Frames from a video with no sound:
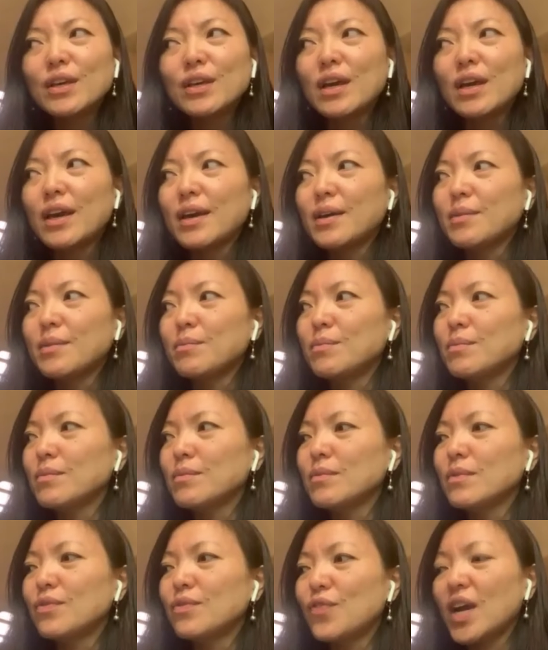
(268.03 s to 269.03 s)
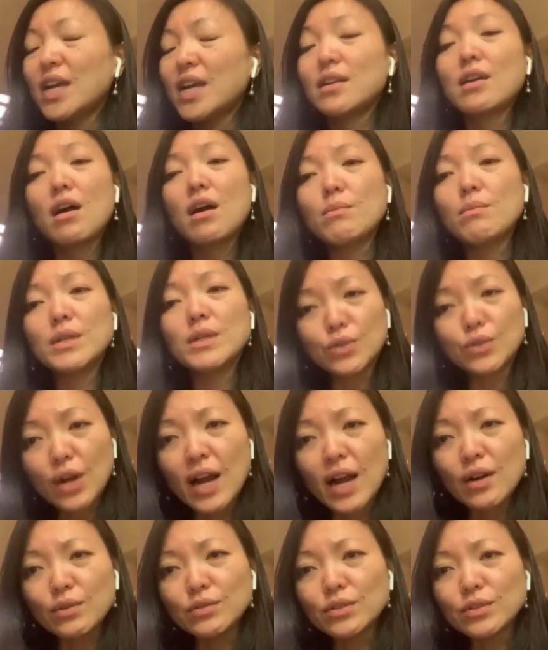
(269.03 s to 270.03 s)
um, find common
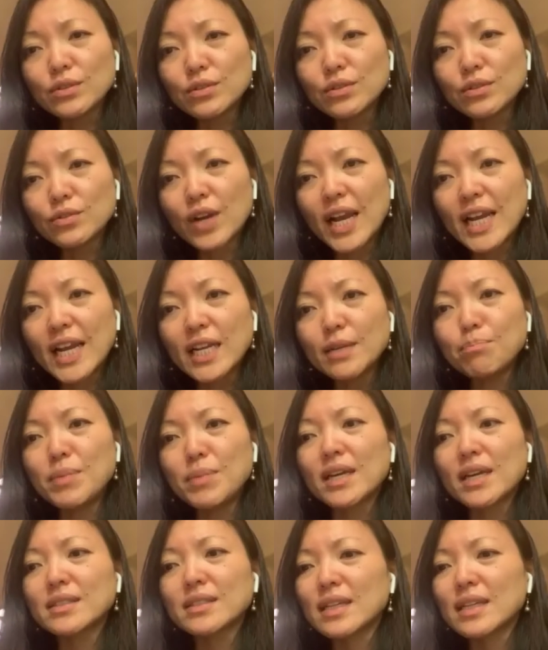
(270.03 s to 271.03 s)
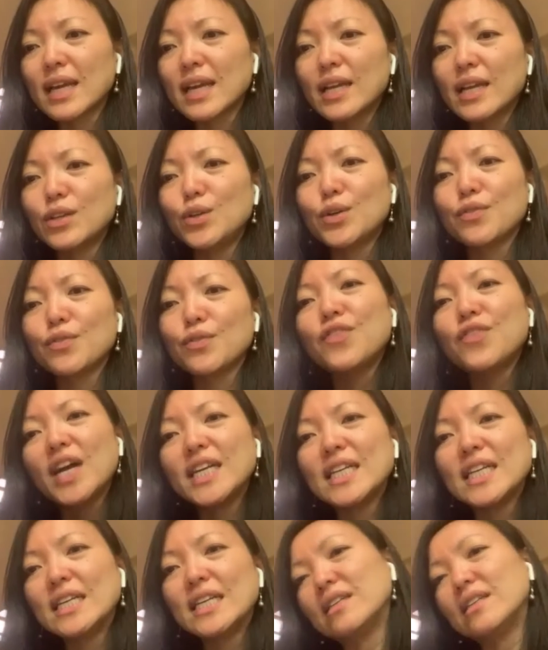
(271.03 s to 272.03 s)
ground, right? Because again, you're
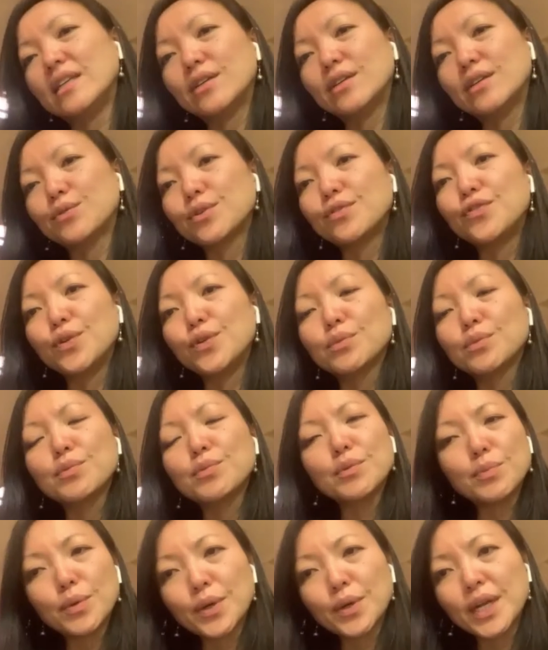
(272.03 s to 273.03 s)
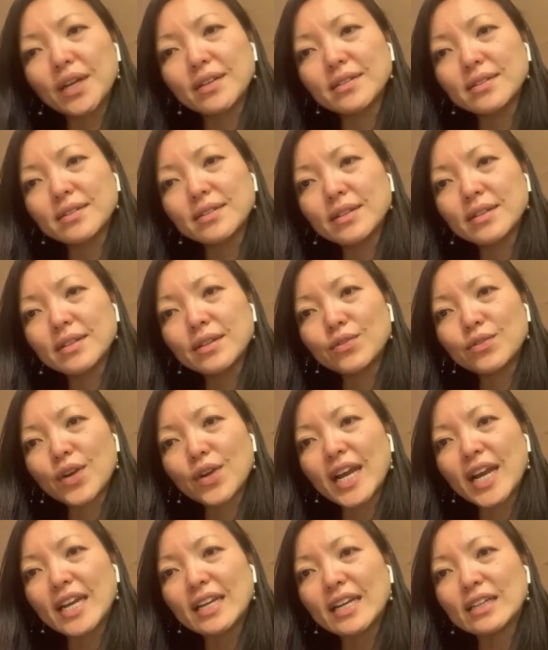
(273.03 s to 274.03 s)
finding an irrefutable point,
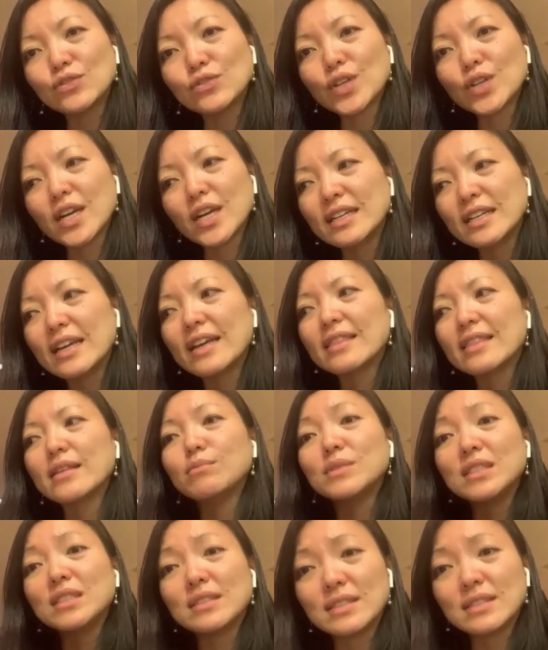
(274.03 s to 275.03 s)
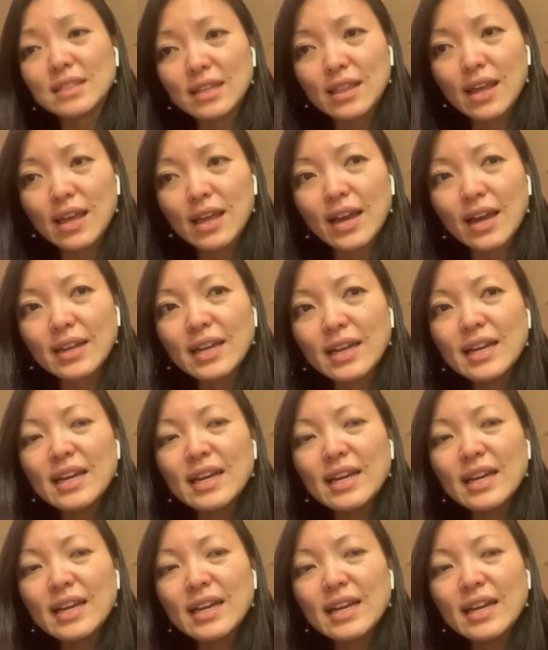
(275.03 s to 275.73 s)
right? And trying to get them to see that.